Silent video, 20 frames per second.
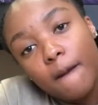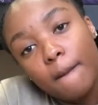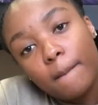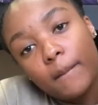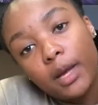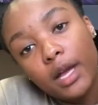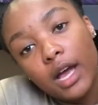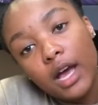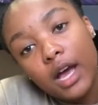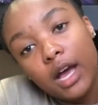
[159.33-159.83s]

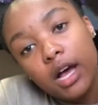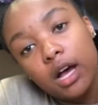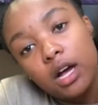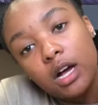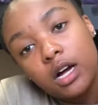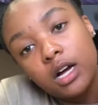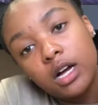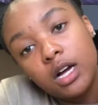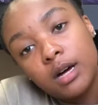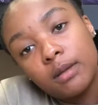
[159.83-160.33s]
But yeah,
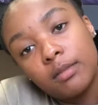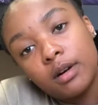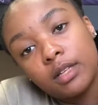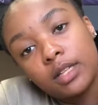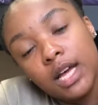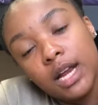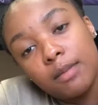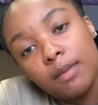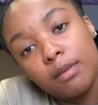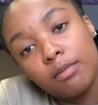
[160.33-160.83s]
a
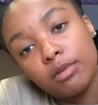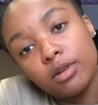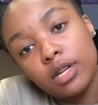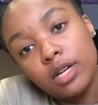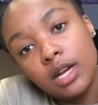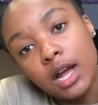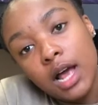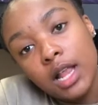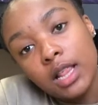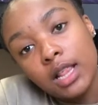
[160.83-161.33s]
lot of people did
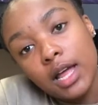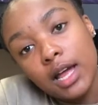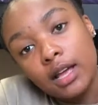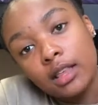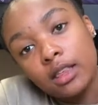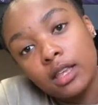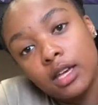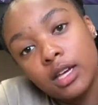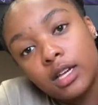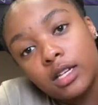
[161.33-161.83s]
not like
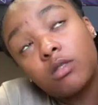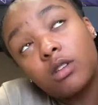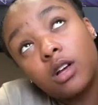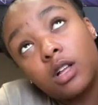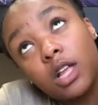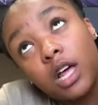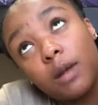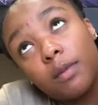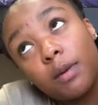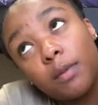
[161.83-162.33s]
these. A
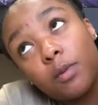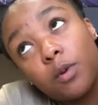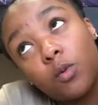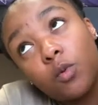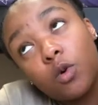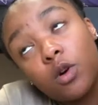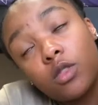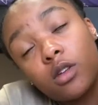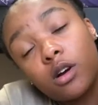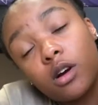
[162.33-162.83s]
lot of people
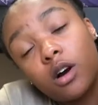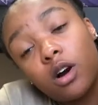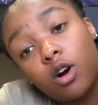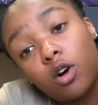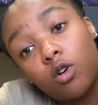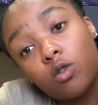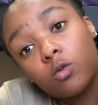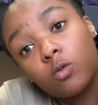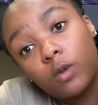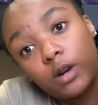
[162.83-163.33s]
wore their
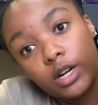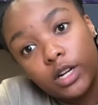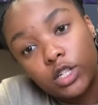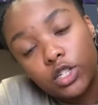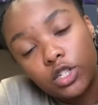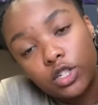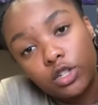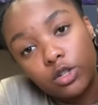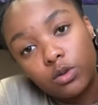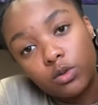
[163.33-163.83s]
own running
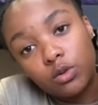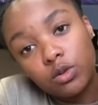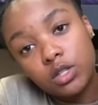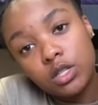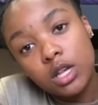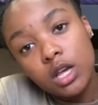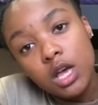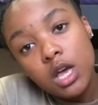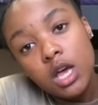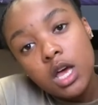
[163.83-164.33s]

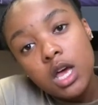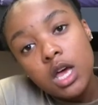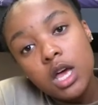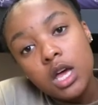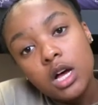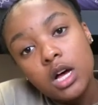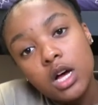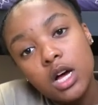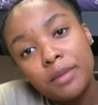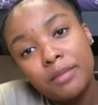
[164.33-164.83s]
shoes.
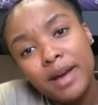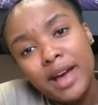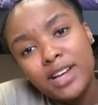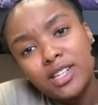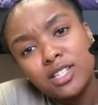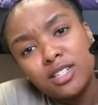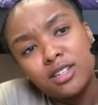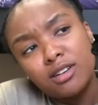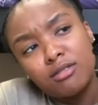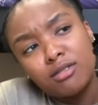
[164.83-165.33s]
I
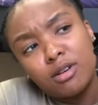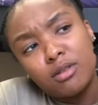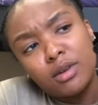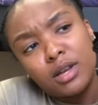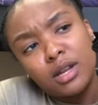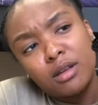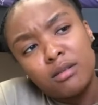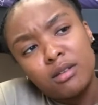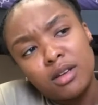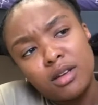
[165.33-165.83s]
actually don't know
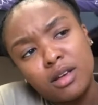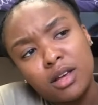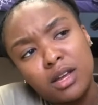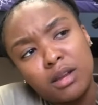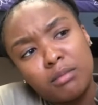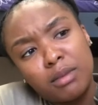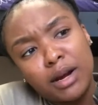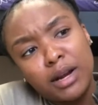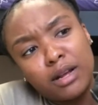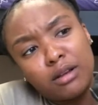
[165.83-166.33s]

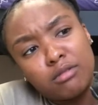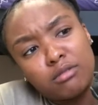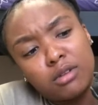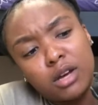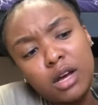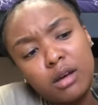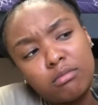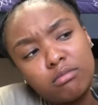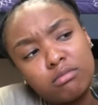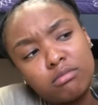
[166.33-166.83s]
anybody who
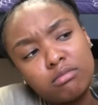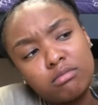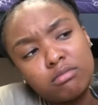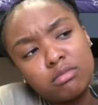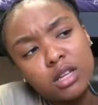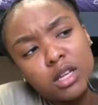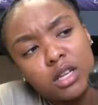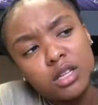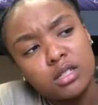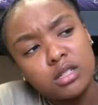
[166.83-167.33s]
kept
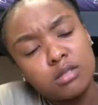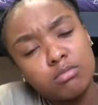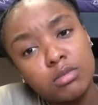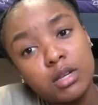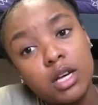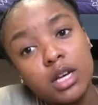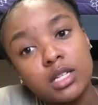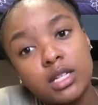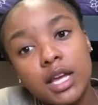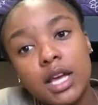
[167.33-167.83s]
these
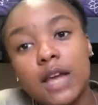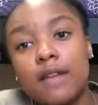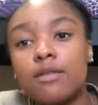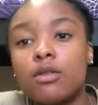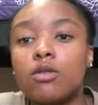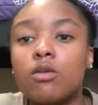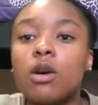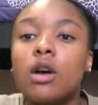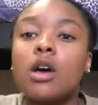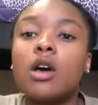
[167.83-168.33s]
because they give
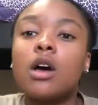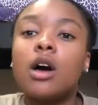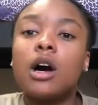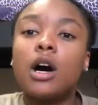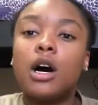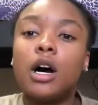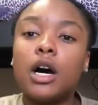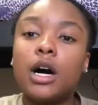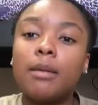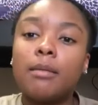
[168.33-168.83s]
you
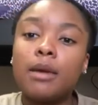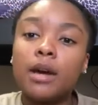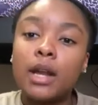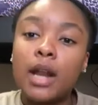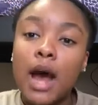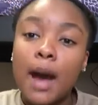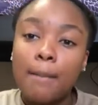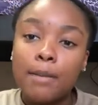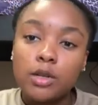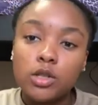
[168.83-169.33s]
an
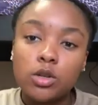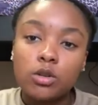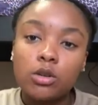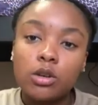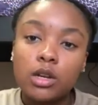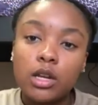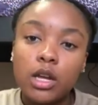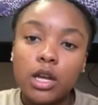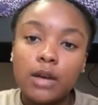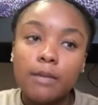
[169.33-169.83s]

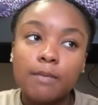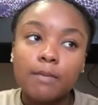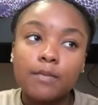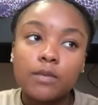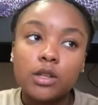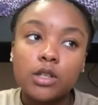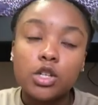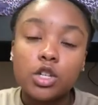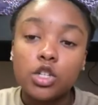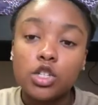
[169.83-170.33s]
opportunity
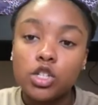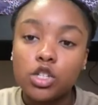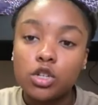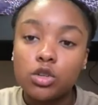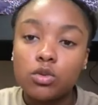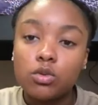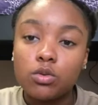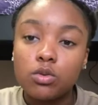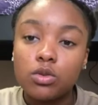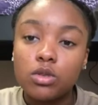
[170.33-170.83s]
to
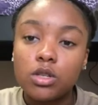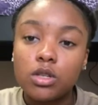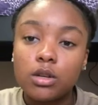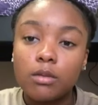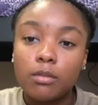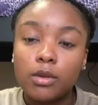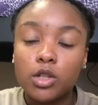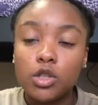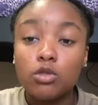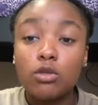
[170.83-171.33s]
choose,
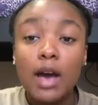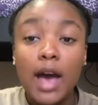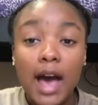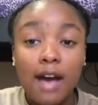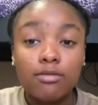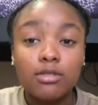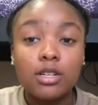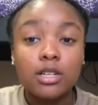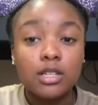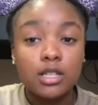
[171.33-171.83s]
but you
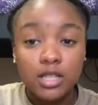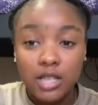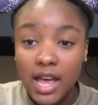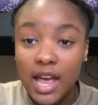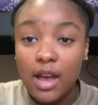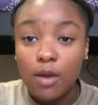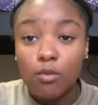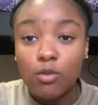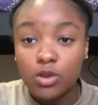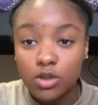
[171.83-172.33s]
have to
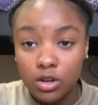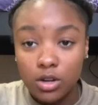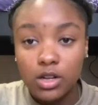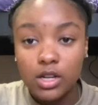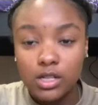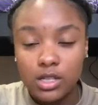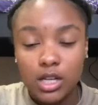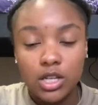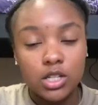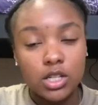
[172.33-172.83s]
stay with your
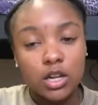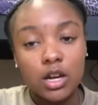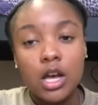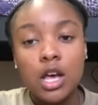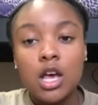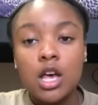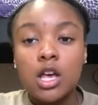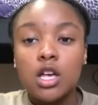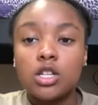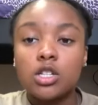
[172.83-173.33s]
decision.
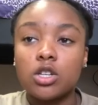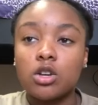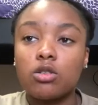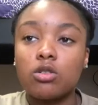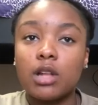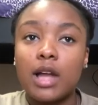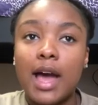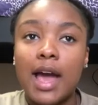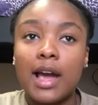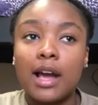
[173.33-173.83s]
So
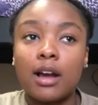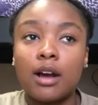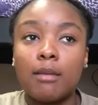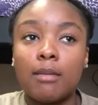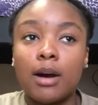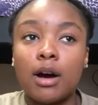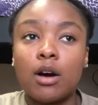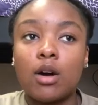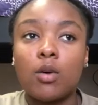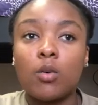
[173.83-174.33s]
like
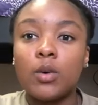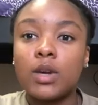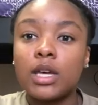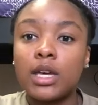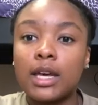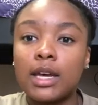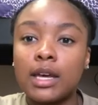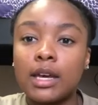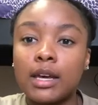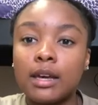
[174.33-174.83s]
about a week
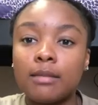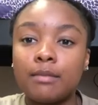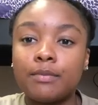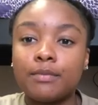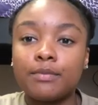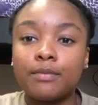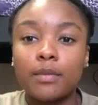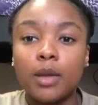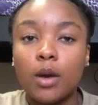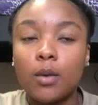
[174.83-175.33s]
and
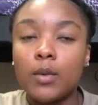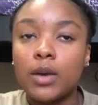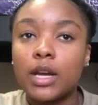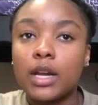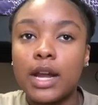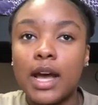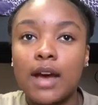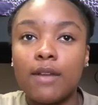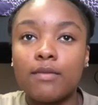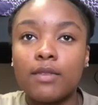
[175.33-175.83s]
a
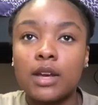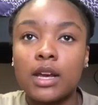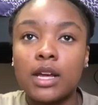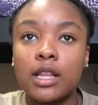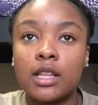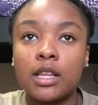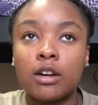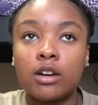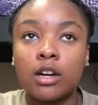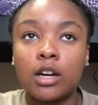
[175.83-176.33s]
half
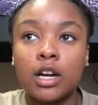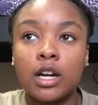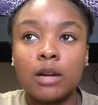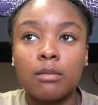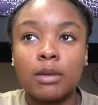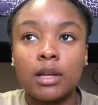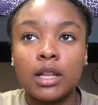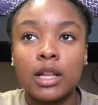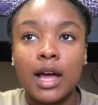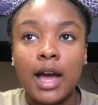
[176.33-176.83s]
in, they're gonna
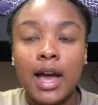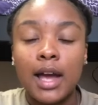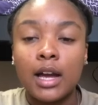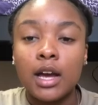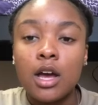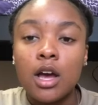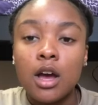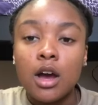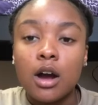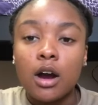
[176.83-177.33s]
be like,
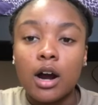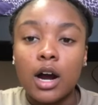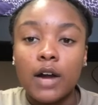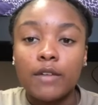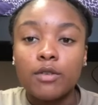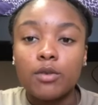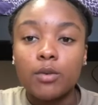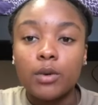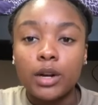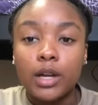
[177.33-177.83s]
all right, if
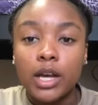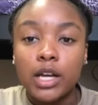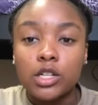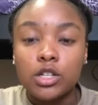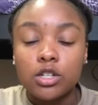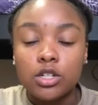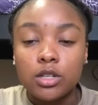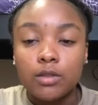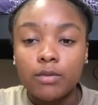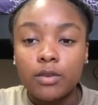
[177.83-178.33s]
you want to get
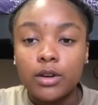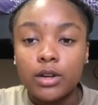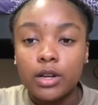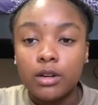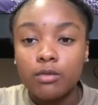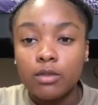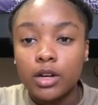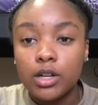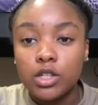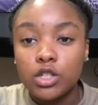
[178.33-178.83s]
your
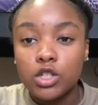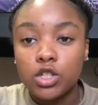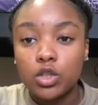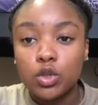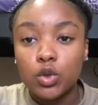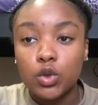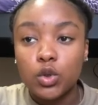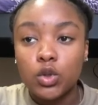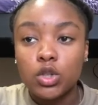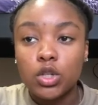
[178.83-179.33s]
civilian running
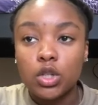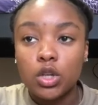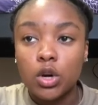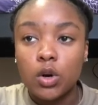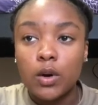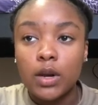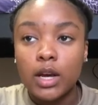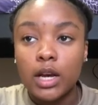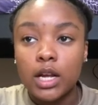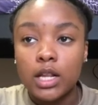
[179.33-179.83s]
shoes, go
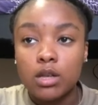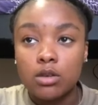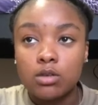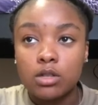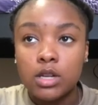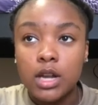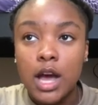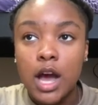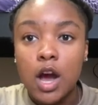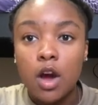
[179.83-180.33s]
ahead and get those
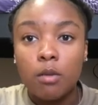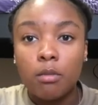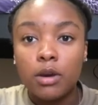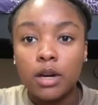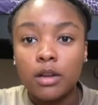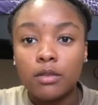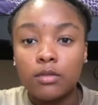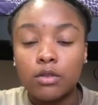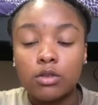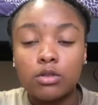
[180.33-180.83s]
now, but
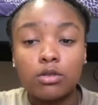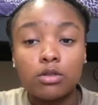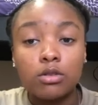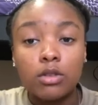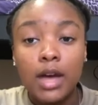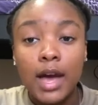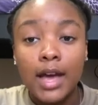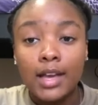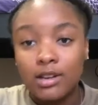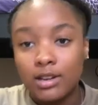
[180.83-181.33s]
if you do
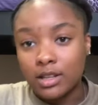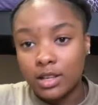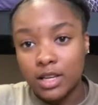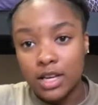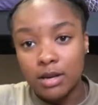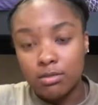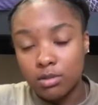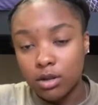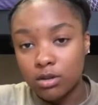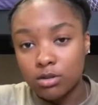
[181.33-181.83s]
that, you
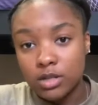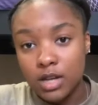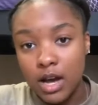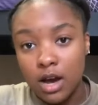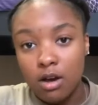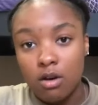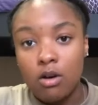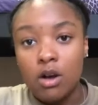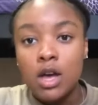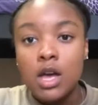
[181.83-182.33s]
keep those
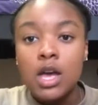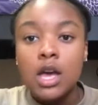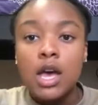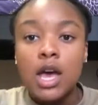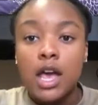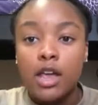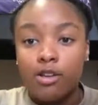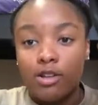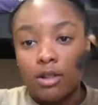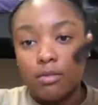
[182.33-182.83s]
out
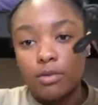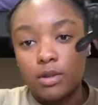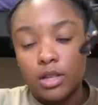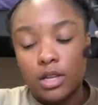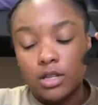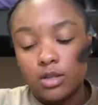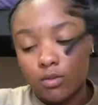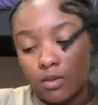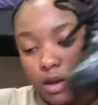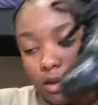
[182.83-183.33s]
and you have to put
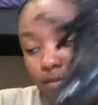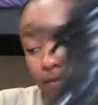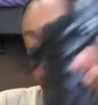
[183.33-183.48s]
these away.